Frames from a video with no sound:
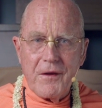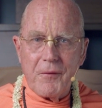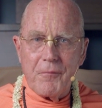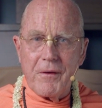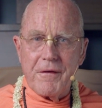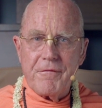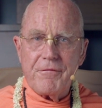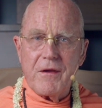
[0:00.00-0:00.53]

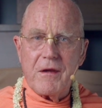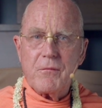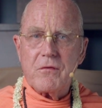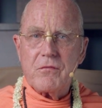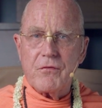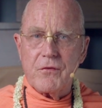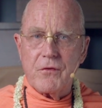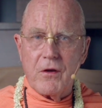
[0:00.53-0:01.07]
by a famous
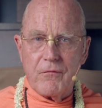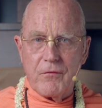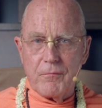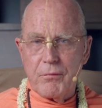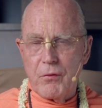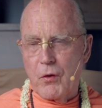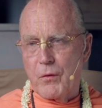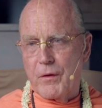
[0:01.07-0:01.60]
Vrindavan
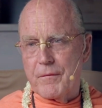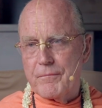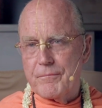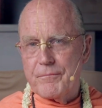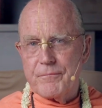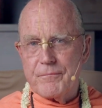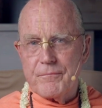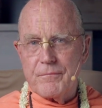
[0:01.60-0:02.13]
poet
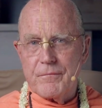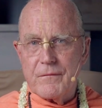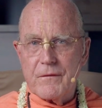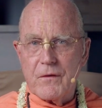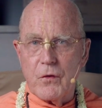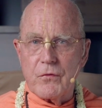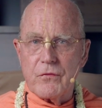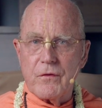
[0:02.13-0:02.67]

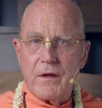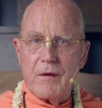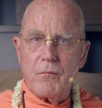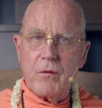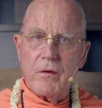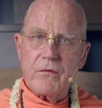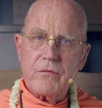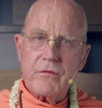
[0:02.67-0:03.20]
whose name
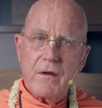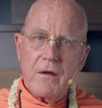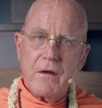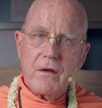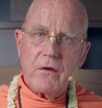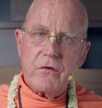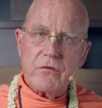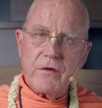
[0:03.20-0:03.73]
was
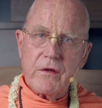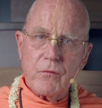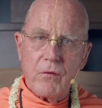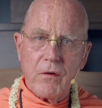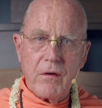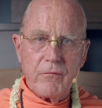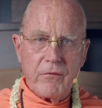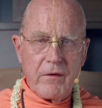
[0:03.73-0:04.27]
Sri
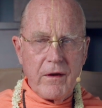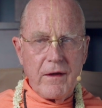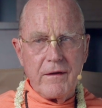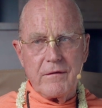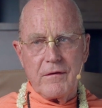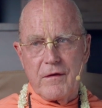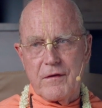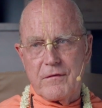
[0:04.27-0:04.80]
Ram Rai
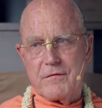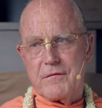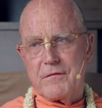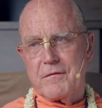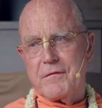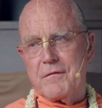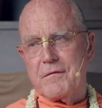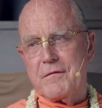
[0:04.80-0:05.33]
Das.
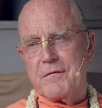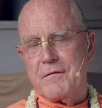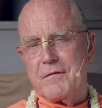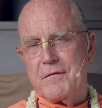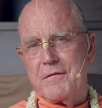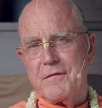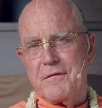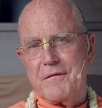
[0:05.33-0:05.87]

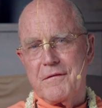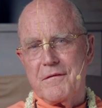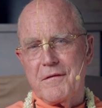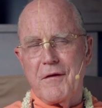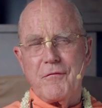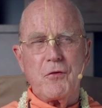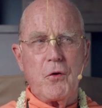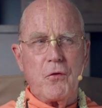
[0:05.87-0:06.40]

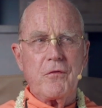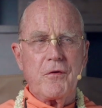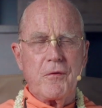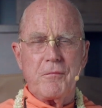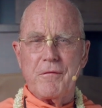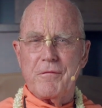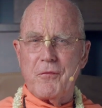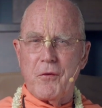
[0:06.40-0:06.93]
I've quoted him
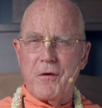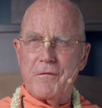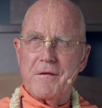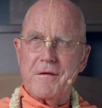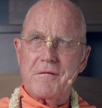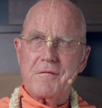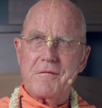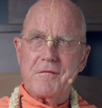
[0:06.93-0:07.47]
before, I
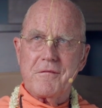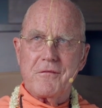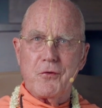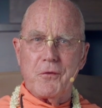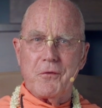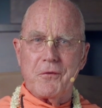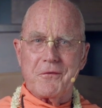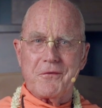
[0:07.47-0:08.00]
think 2
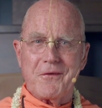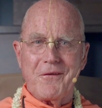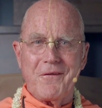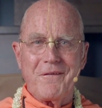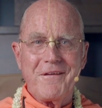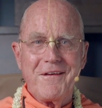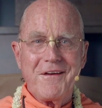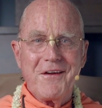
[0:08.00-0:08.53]
years ago.
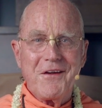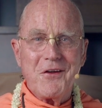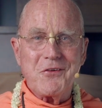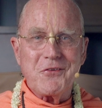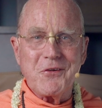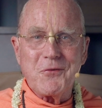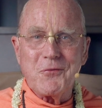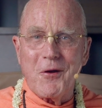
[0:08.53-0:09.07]

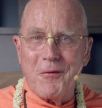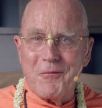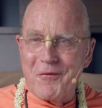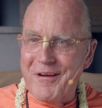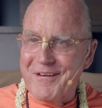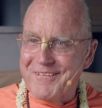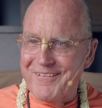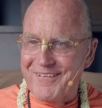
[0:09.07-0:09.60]
Sri Ram
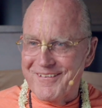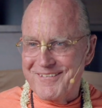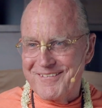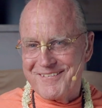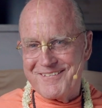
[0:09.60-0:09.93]
Rai Das.